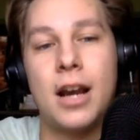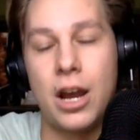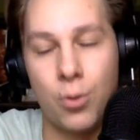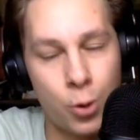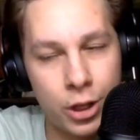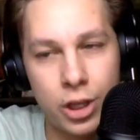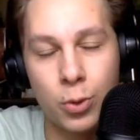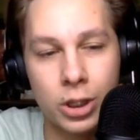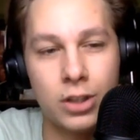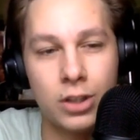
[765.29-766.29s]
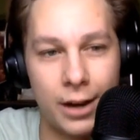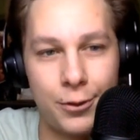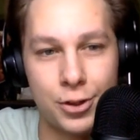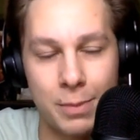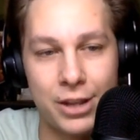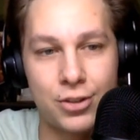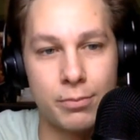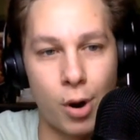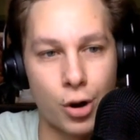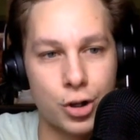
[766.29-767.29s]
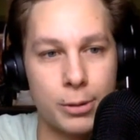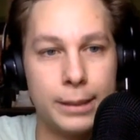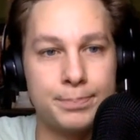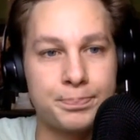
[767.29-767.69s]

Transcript: I really, really love is Mason Marchment.